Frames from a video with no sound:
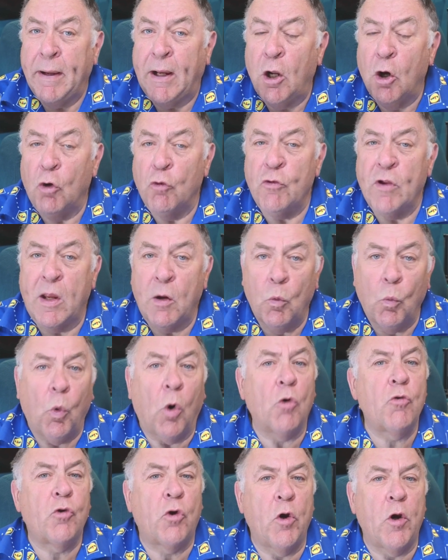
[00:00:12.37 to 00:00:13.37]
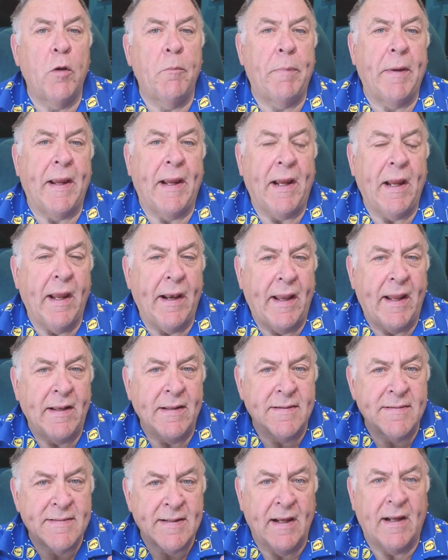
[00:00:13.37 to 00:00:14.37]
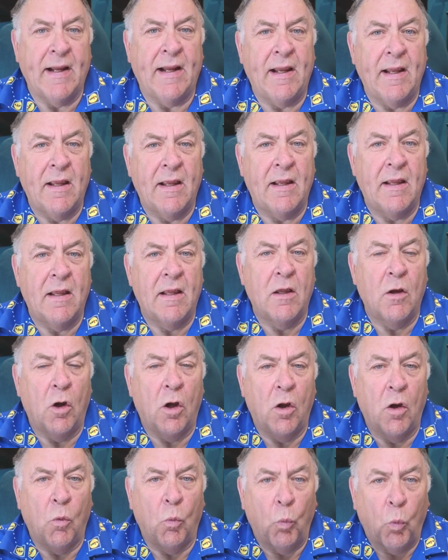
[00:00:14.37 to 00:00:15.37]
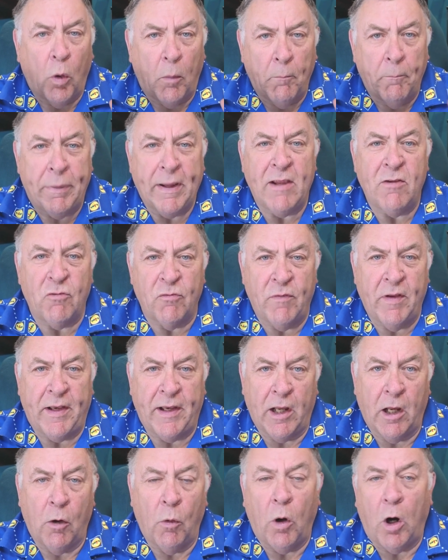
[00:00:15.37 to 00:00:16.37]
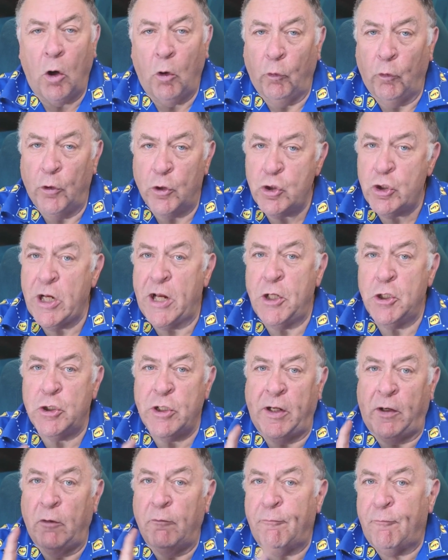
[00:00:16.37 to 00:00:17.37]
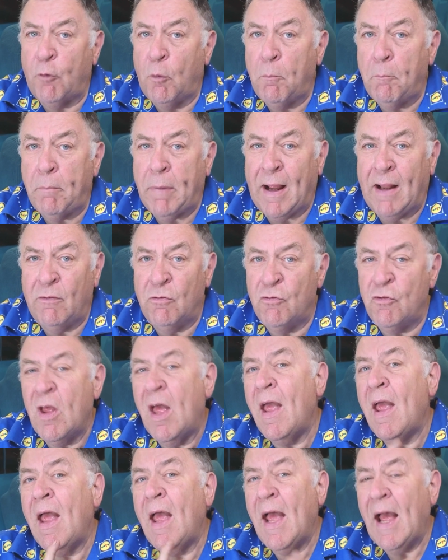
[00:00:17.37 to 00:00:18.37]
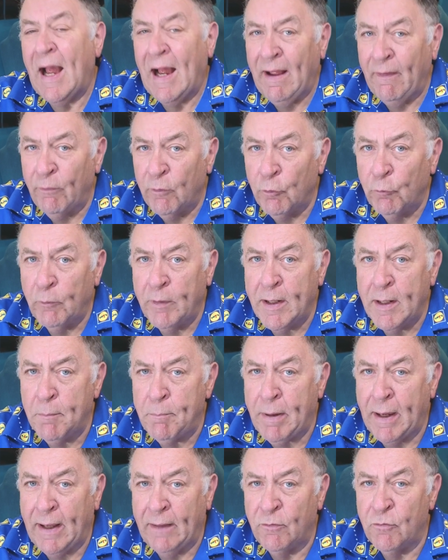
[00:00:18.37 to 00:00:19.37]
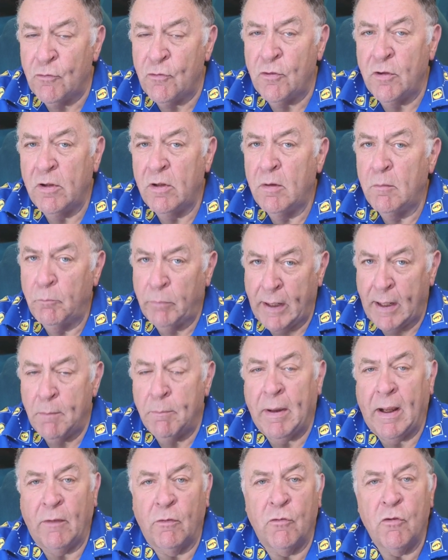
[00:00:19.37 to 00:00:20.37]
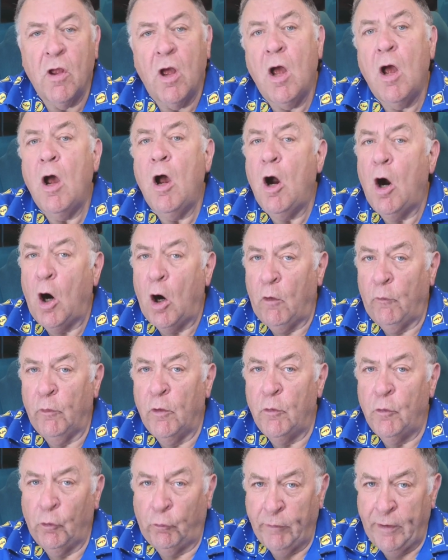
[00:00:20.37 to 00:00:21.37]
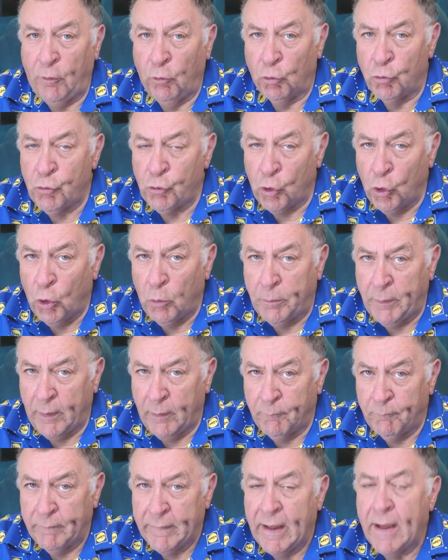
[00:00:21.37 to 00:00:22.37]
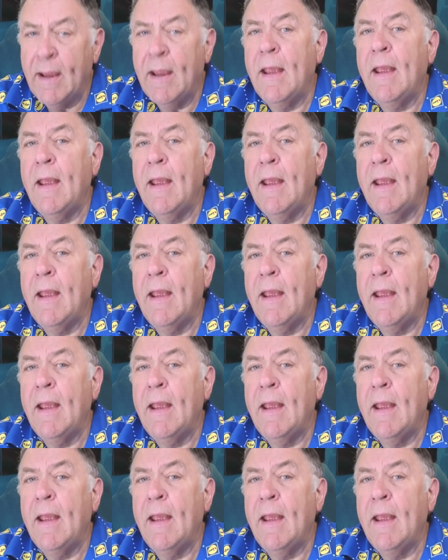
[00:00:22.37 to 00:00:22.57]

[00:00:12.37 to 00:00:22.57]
because it was going to be an entire one-piece video on changing the front pads and the rear pads, brake pads, on the Grinnall Scorpion.